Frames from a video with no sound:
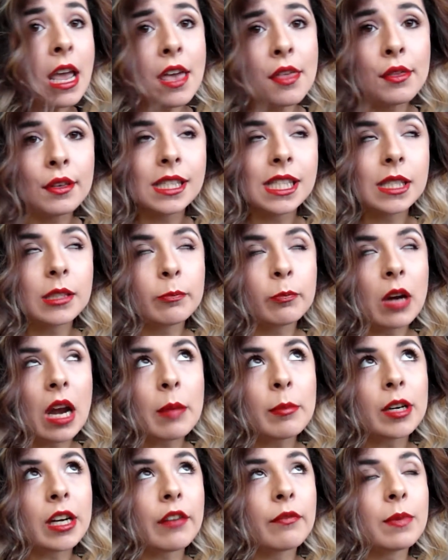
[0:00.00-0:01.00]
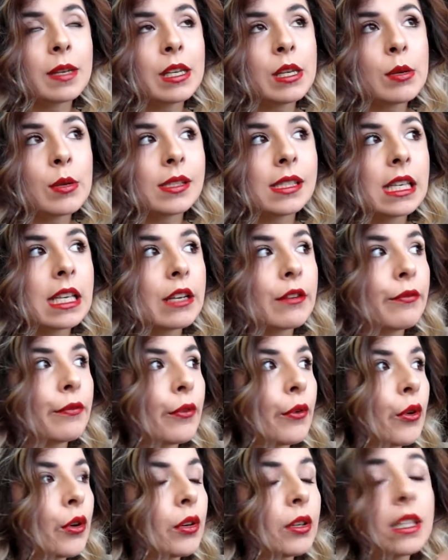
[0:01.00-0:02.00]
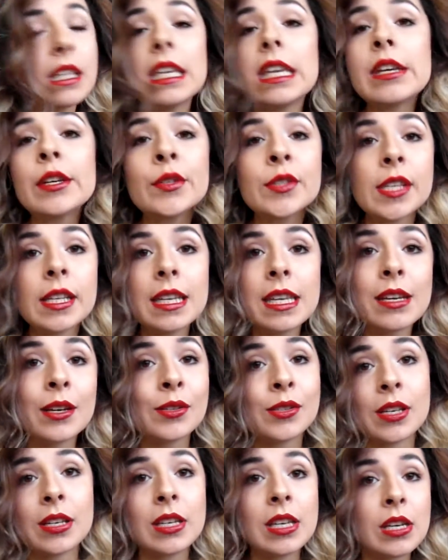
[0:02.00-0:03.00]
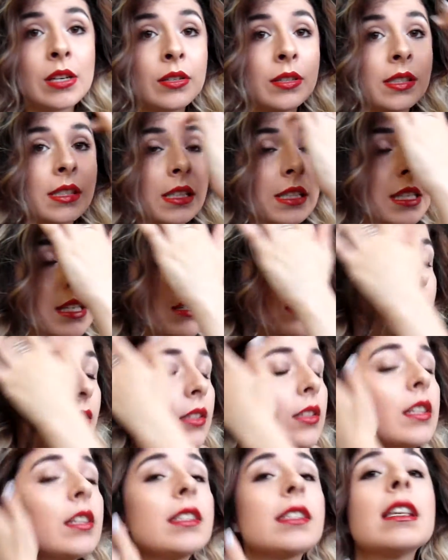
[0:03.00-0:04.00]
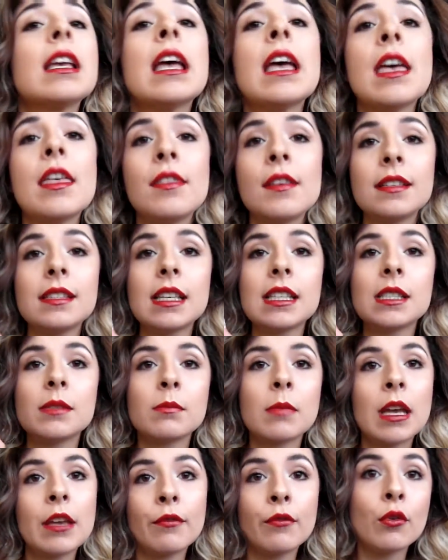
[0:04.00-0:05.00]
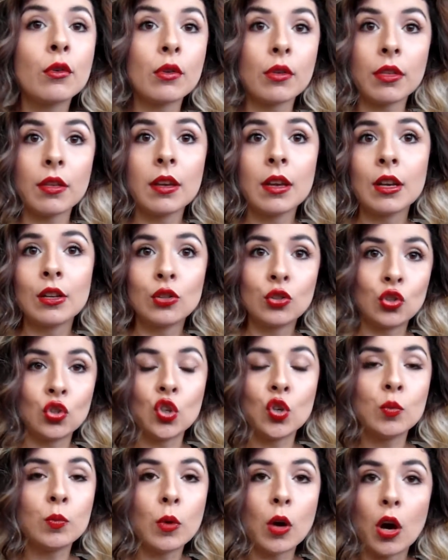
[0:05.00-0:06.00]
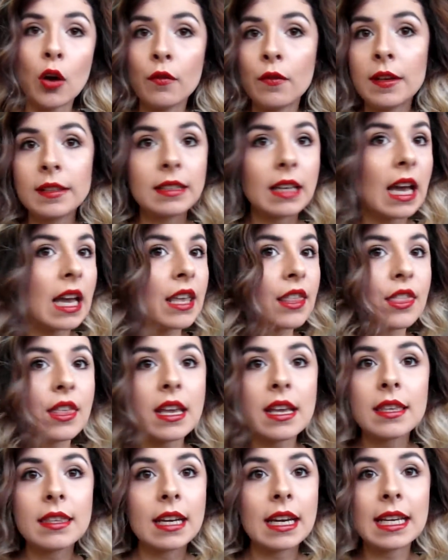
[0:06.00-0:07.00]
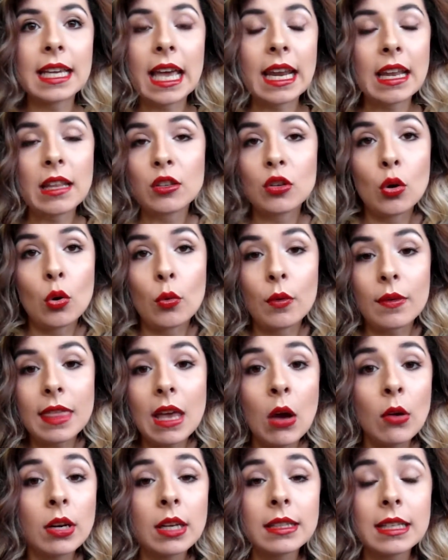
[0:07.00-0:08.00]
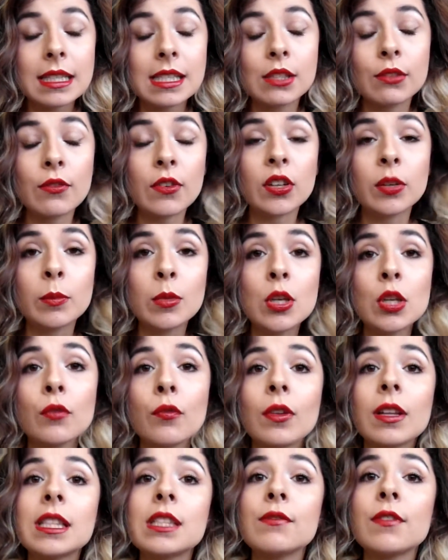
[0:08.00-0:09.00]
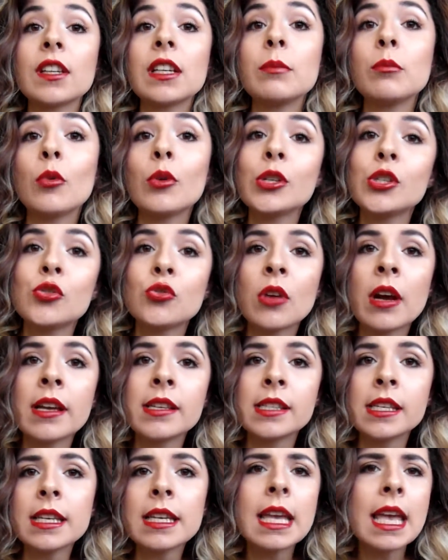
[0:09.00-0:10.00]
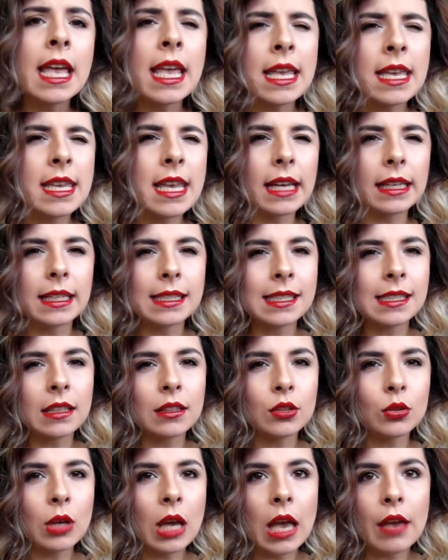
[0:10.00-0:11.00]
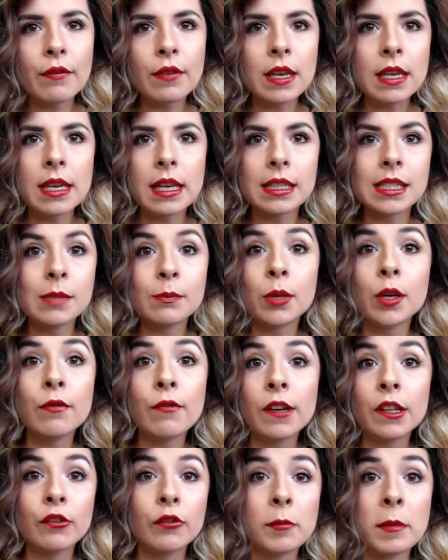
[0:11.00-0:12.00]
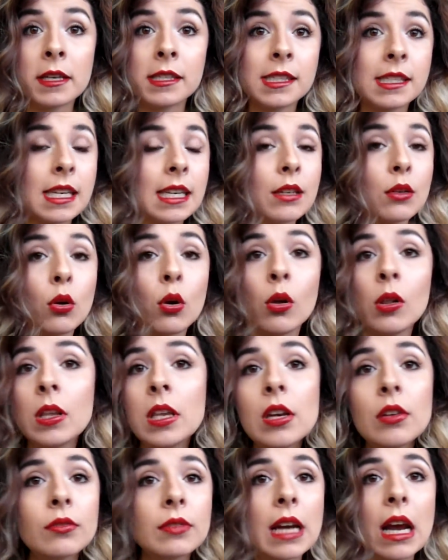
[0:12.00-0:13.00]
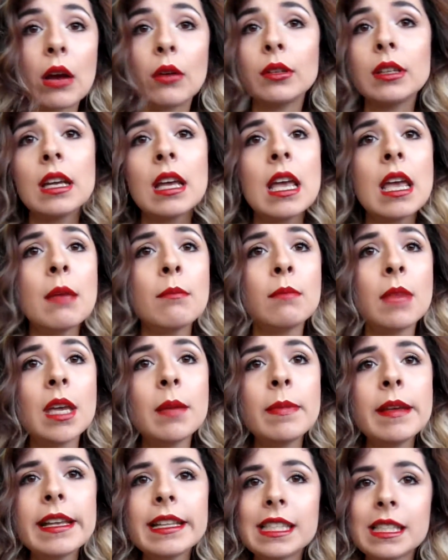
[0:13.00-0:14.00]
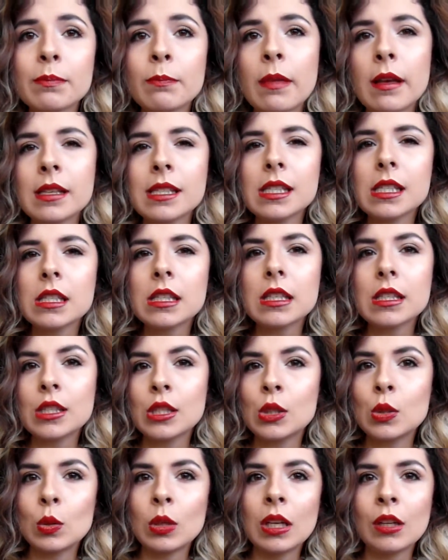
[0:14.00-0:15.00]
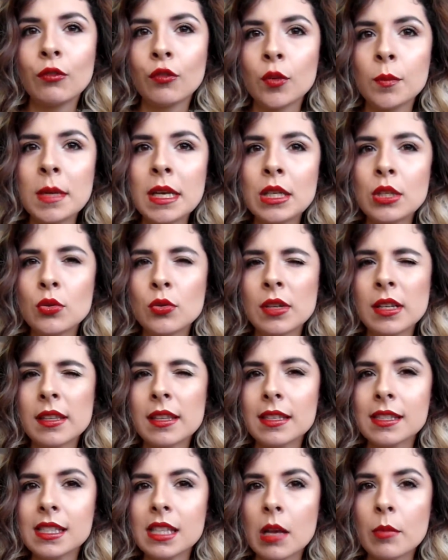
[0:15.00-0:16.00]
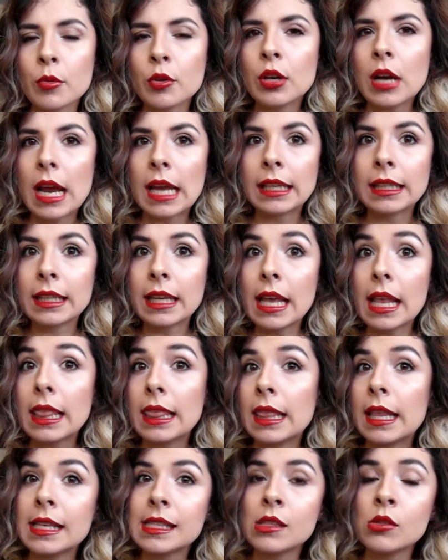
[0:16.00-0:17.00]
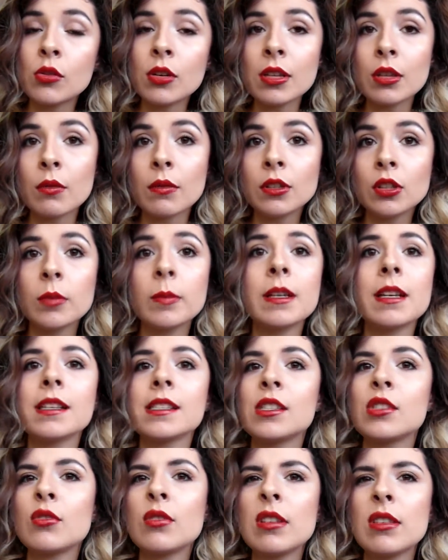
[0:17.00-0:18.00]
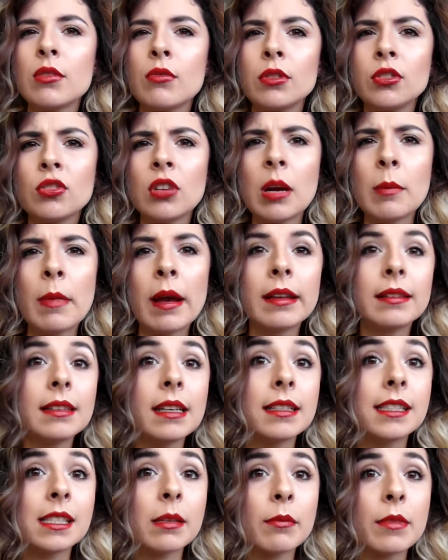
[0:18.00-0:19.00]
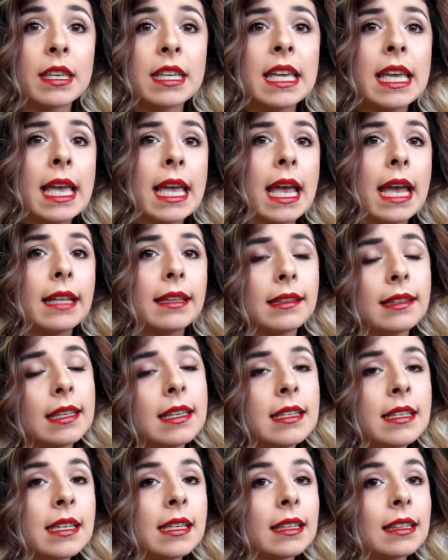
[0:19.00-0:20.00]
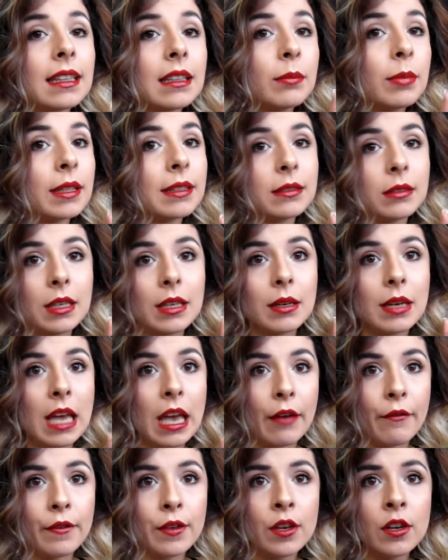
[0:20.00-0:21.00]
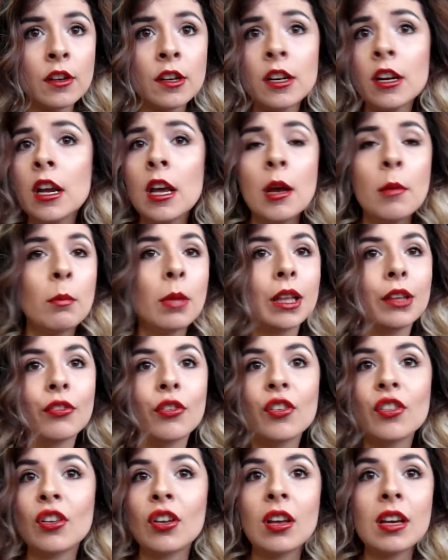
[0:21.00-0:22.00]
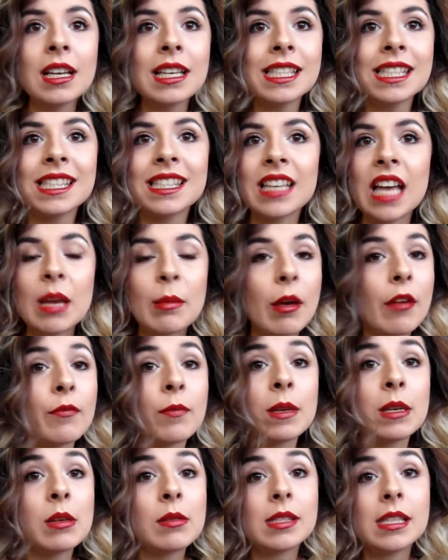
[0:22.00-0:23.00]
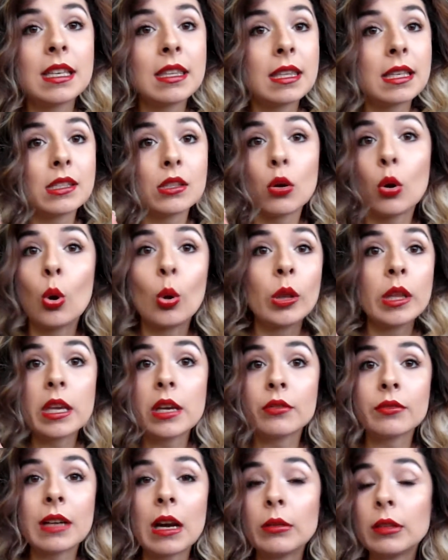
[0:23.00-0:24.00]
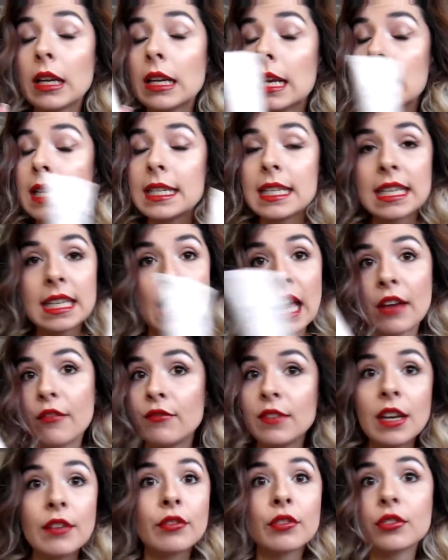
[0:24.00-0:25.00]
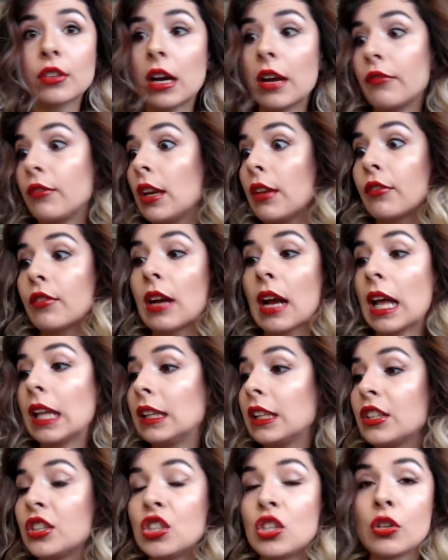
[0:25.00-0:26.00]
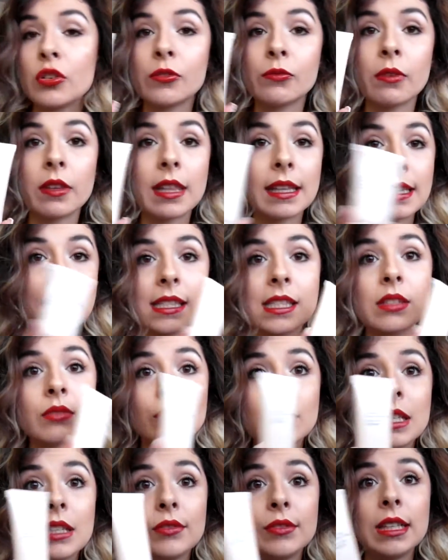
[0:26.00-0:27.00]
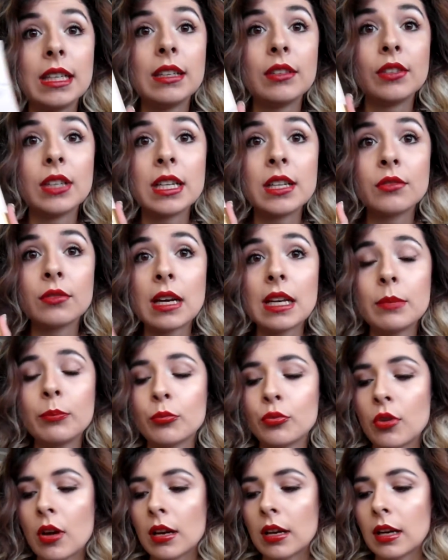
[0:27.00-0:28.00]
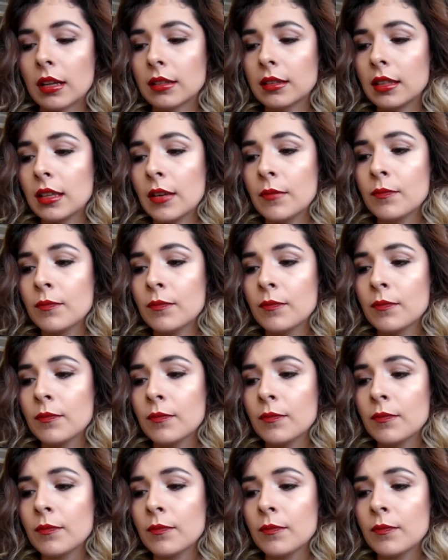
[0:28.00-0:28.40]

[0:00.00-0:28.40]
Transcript: This primer I've been using for years and years and years and years and years. This is my fourth tube of it. I think that I cannot go without it. It's very beautiful. It's very moisturizing, yet it's not too heavy. It's perfect for my skin all year round. Maybe it's best suited for me during the summer and less during the winter because during the winter I might need something a teeny little bit heavier. But for the longest time, I've been using this all year round and I I've never I've never had issues with it. It's really really a great product.